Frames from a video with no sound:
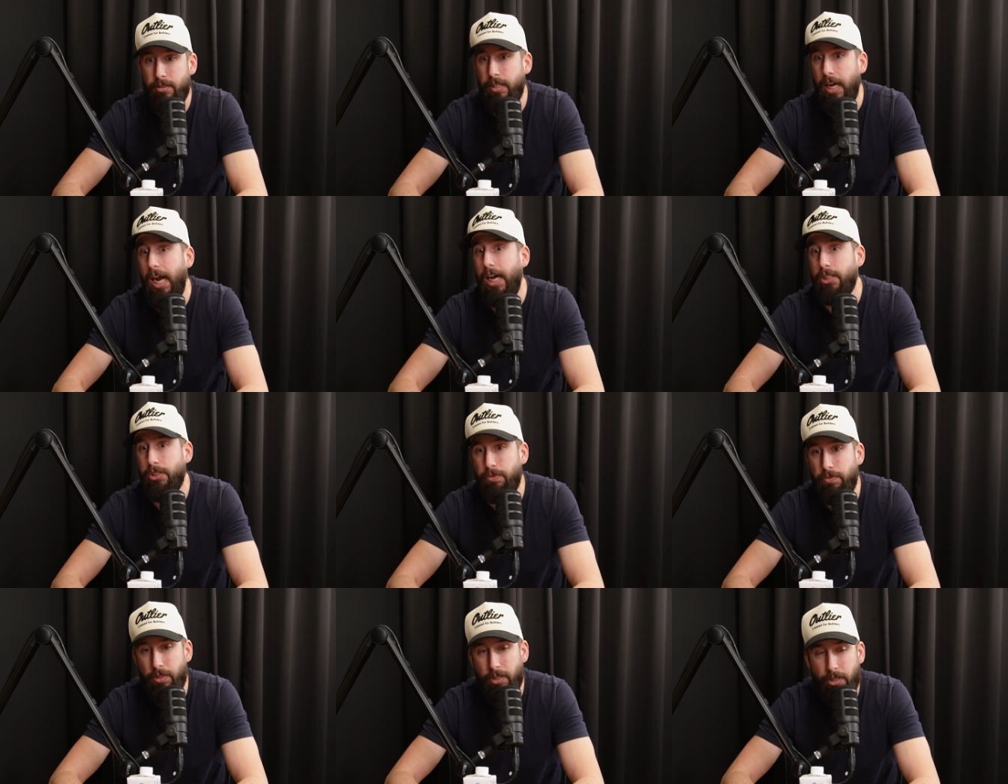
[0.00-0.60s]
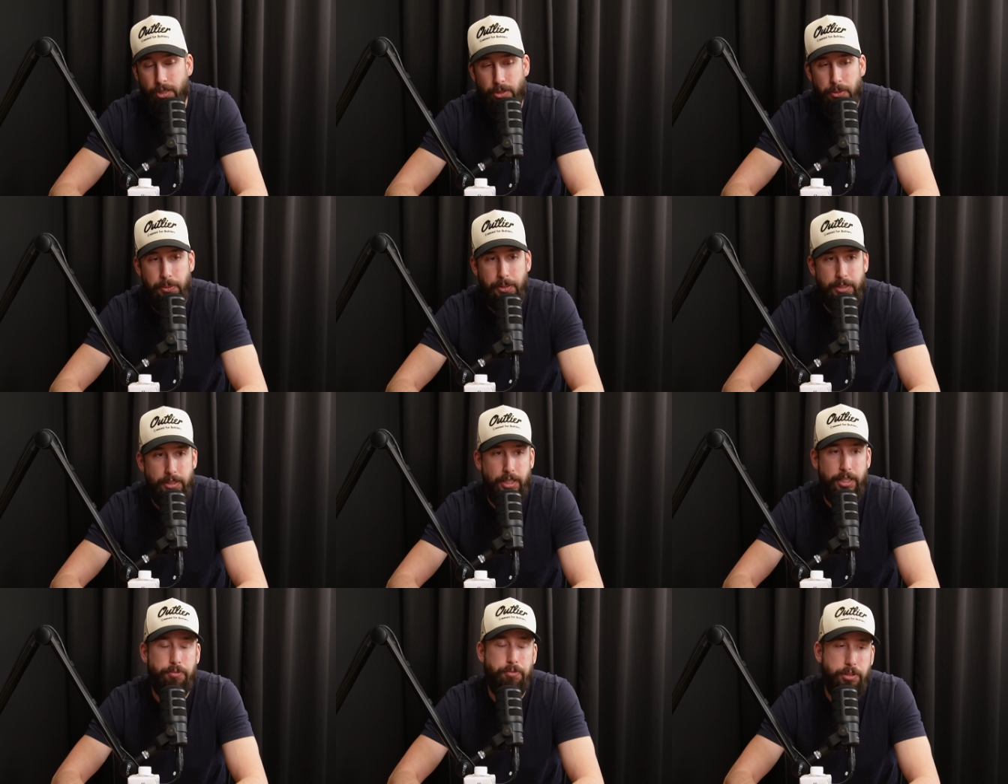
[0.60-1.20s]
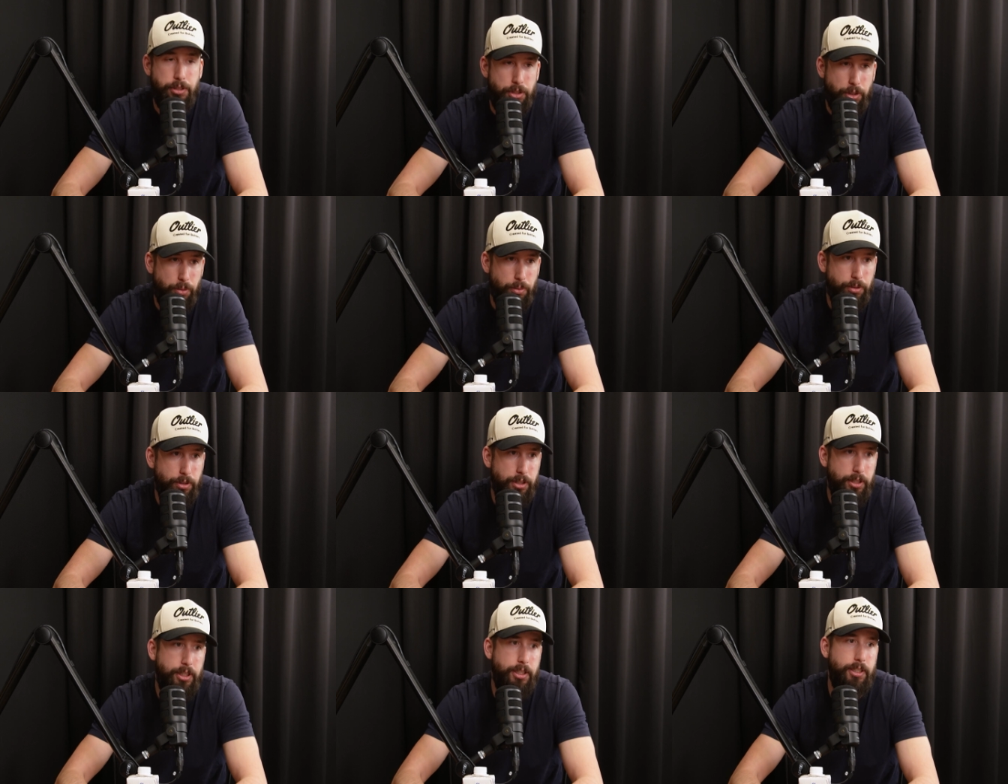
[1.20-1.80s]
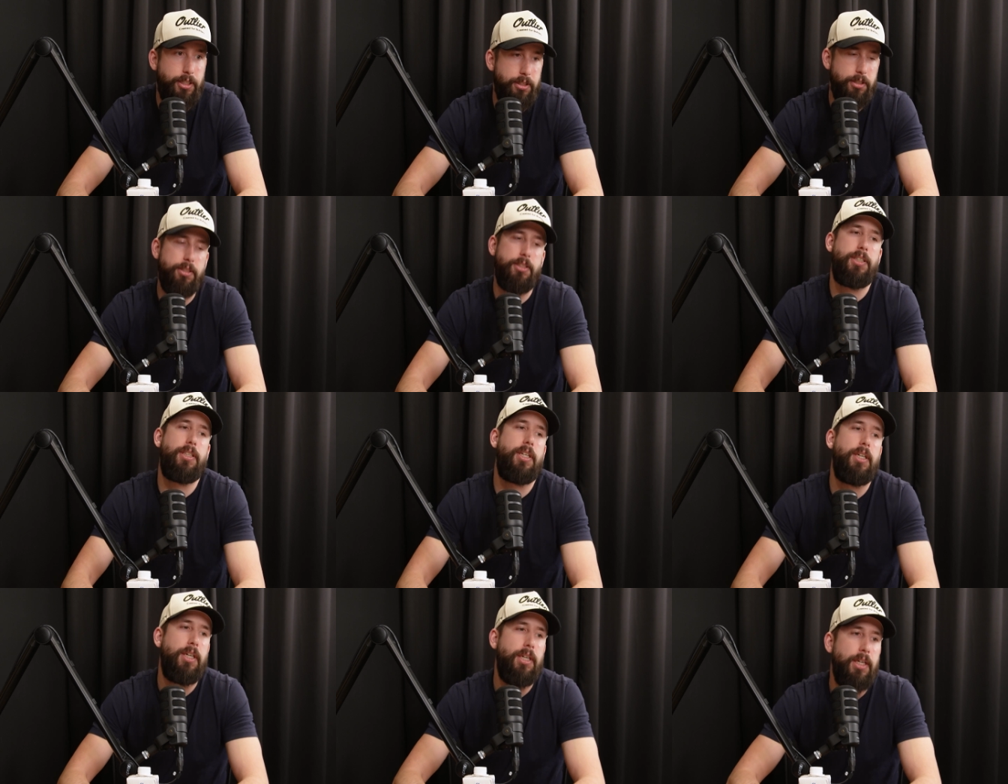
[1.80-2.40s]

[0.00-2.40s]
cash flow and inventory and